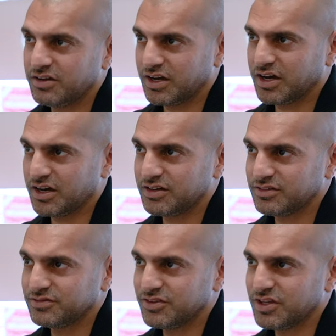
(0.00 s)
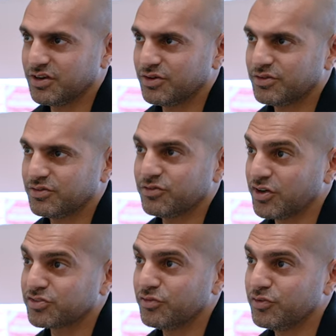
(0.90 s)

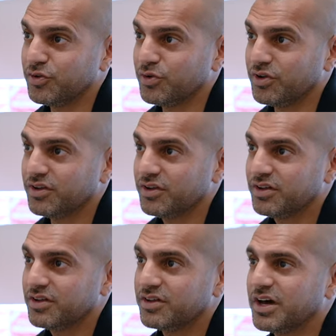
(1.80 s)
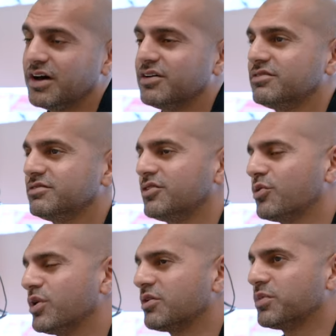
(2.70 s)
fossil fuel
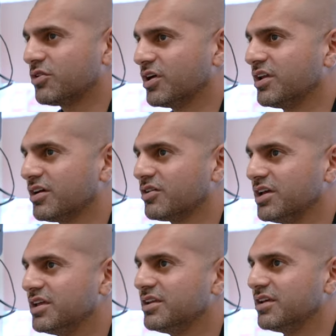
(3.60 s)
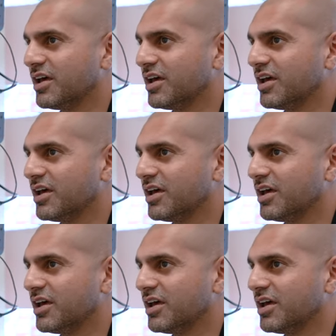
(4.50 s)
where we can be creating clean